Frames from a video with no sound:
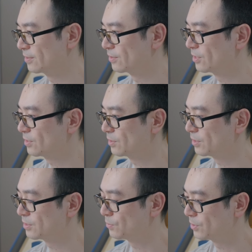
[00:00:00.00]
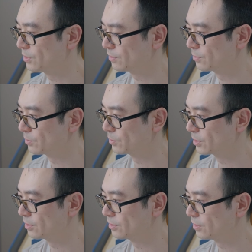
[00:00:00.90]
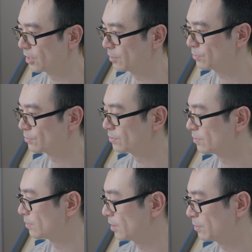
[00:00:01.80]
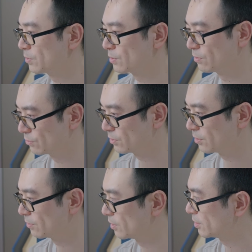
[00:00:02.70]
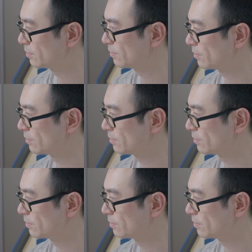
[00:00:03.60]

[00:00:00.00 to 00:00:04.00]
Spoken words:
So this is what we call absolute URL.